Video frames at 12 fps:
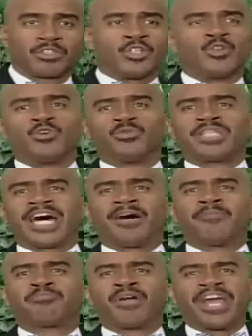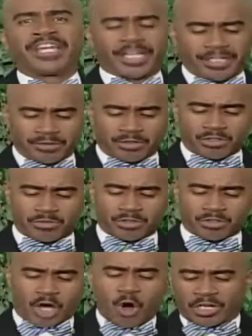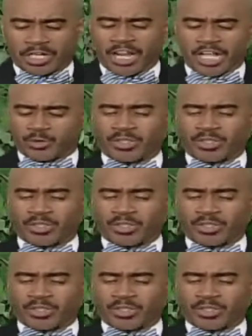You that are bringing coconuts.